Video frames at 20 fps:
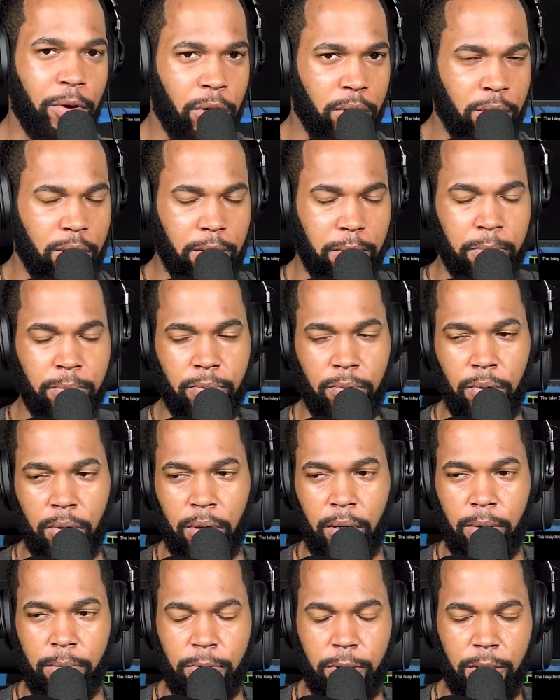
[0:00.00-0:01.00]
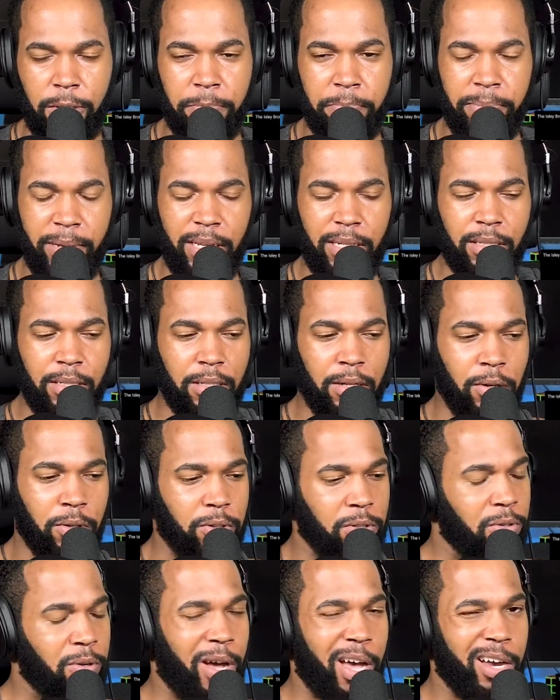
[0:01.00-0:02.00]
heard this before. Just bits though.
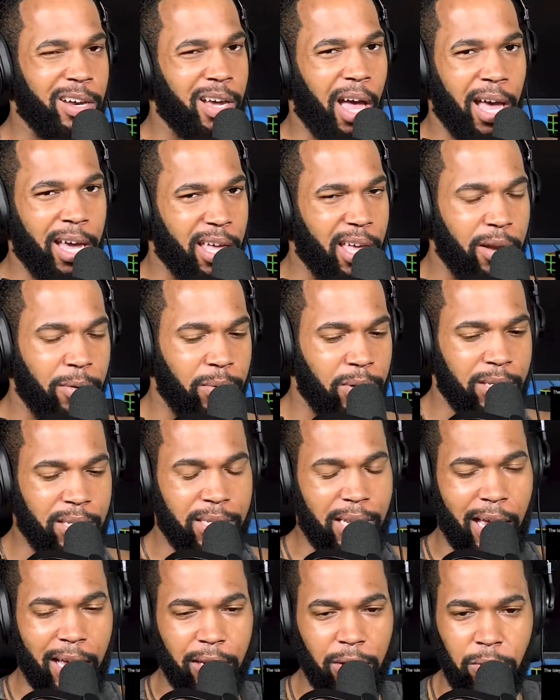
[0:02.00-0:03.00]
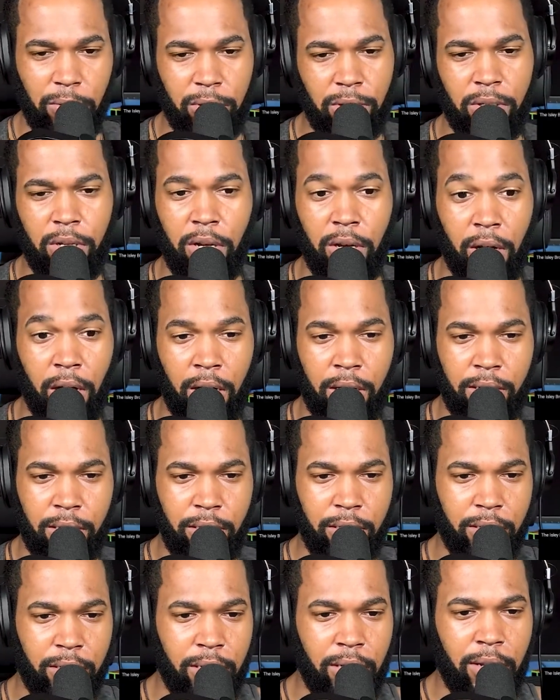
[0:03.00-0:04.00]
So I can't really say I know the song.
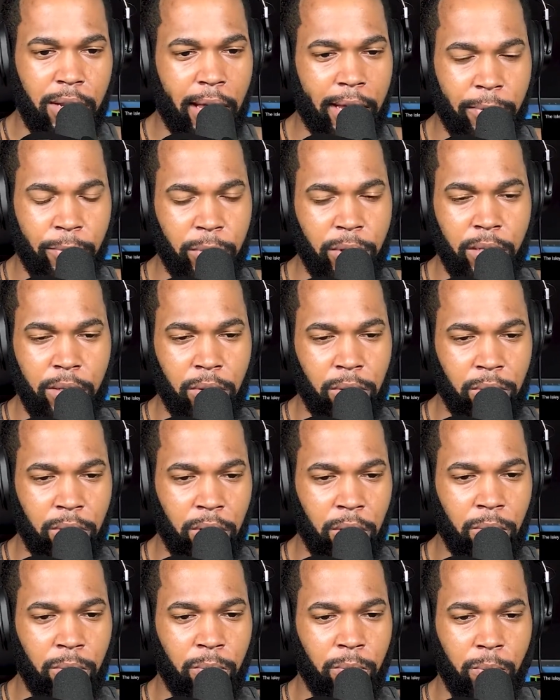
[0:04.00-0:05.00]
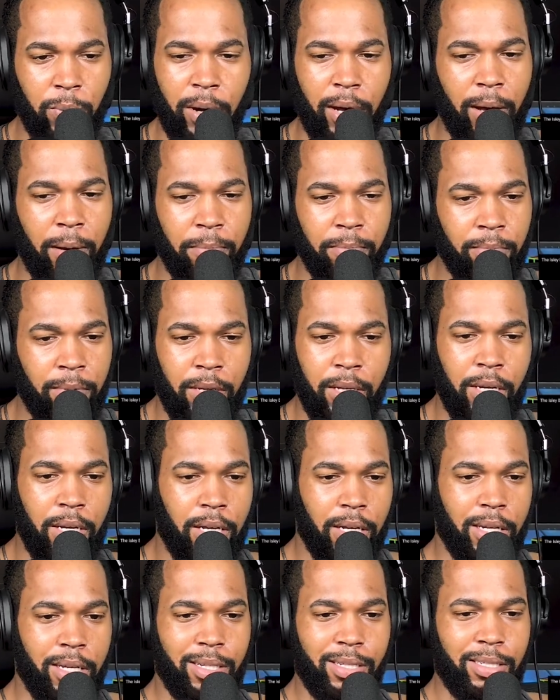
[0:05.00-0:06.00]
Honestly, still I really don't know what I'm,
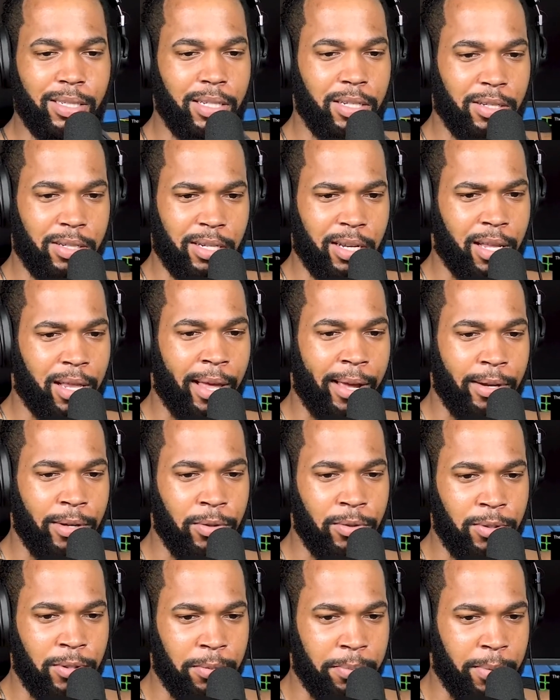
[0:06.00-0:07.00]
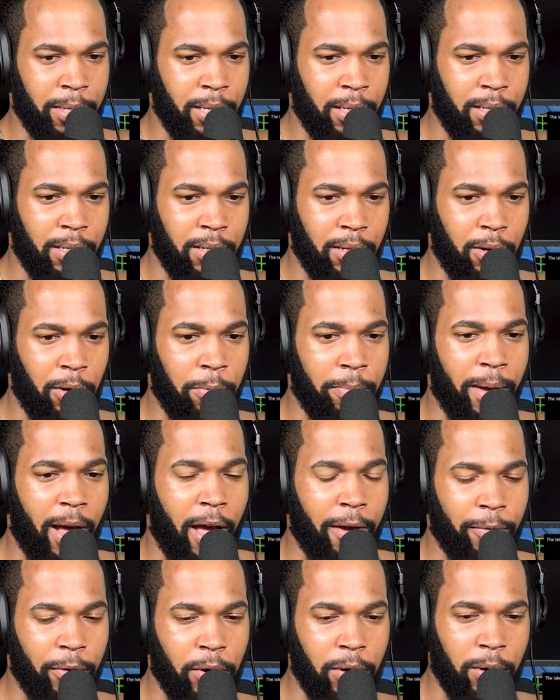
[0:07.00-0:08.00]
cause it still sounds like new to me, you know. But
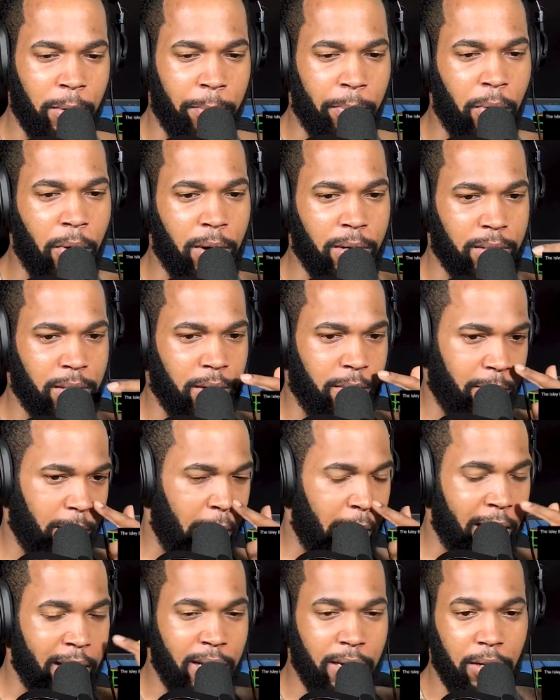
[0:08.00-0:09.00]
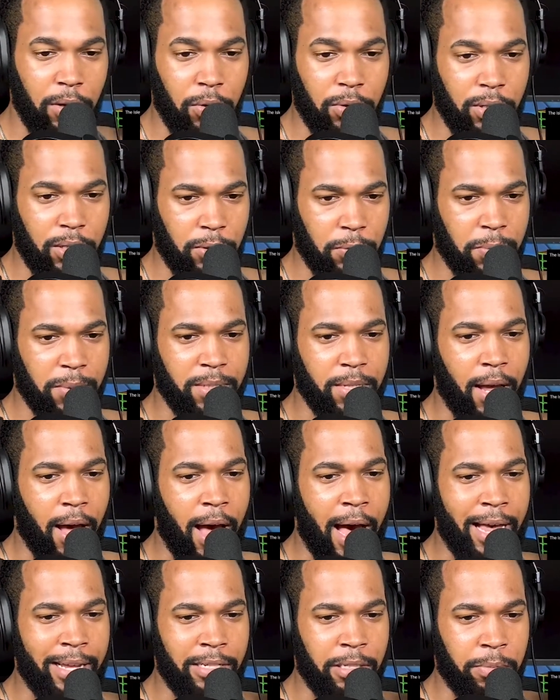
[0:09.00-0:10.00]
I've heard parts of it. I didn't know this was the
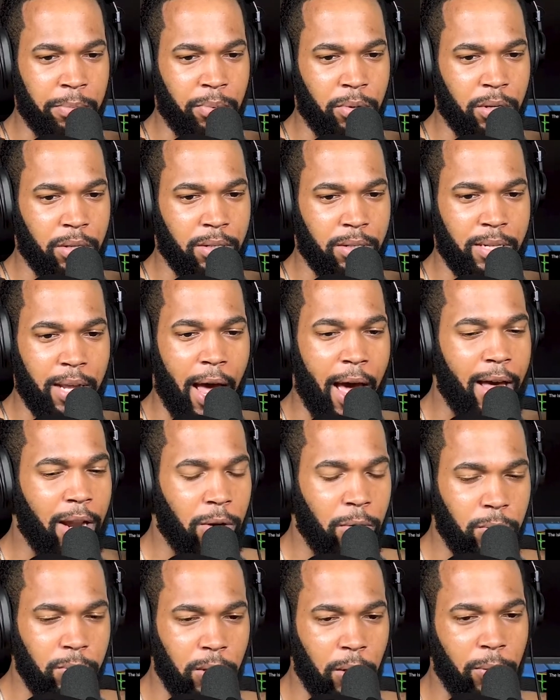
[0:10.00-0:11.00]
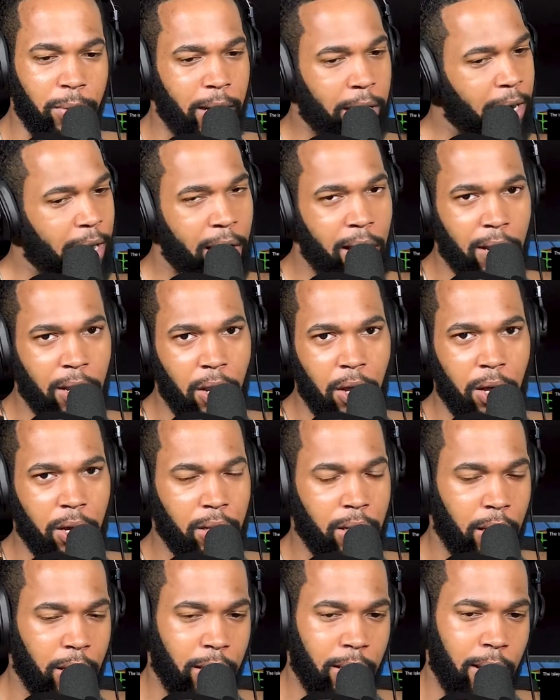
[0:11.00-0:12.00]
Isley Brothers. I don't know their catalog
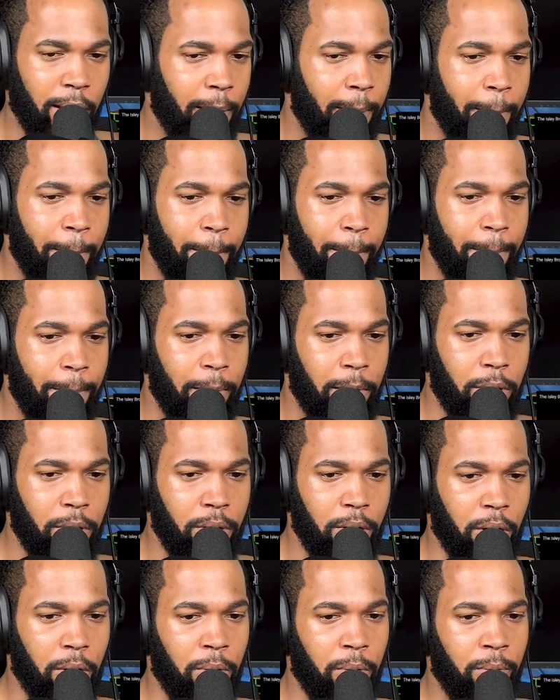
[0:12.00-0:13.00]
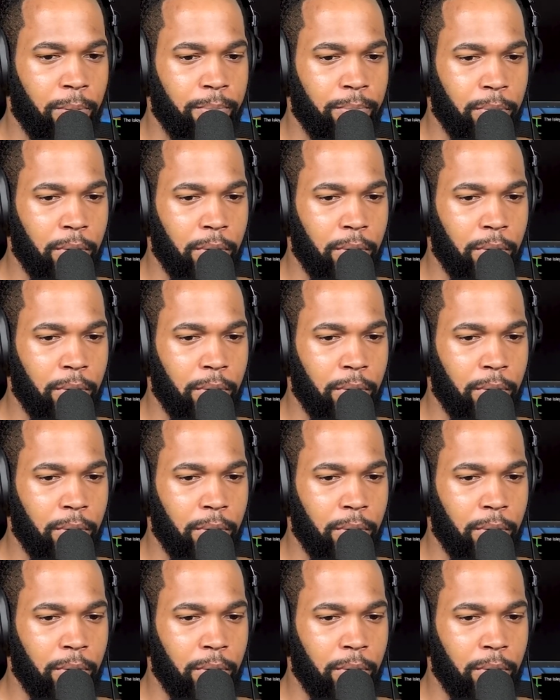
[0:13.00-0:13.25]
like that, you know.